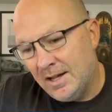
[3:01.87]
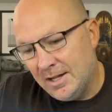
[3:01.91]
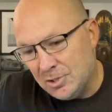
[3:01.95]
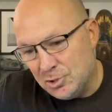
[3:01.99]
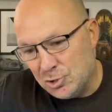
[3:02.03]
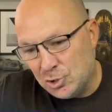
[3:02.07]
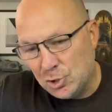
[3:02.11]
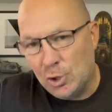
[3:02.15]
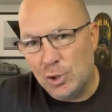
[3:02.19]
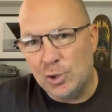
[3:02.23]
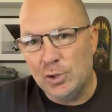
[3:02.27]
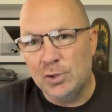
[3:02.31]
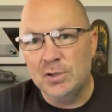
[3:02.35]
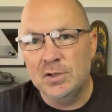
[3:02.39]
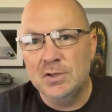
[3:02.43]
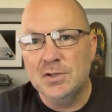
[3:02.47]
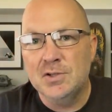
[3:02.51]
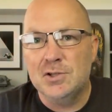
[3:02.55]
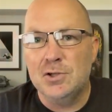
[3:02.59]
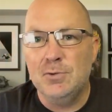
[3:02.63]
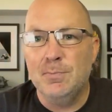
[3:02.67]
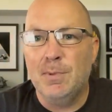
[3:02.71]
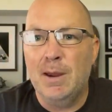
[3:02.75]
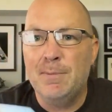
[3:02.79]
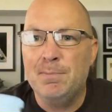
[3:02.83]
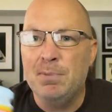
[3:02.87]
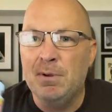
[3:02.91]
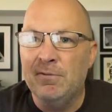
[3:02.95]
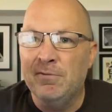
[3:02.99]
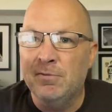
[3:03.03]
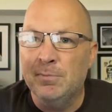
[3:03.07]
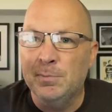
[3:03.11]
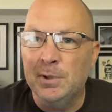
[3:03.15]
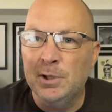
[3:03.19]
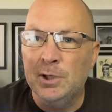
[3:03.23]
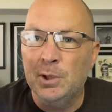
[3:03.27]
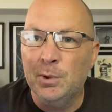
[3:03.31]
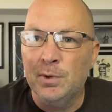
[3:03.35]
journals, you might be
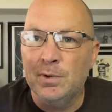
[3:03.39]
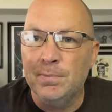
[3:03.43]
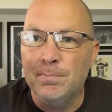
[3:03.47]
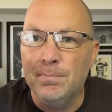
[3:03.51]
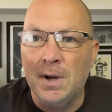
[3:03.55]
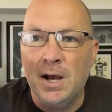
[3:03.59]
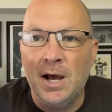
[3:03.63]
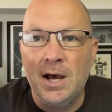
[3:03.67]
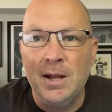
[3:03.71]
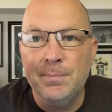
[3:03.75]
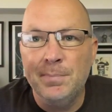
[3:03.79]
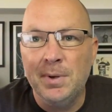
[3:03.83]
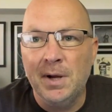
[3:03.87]
familiar with Mod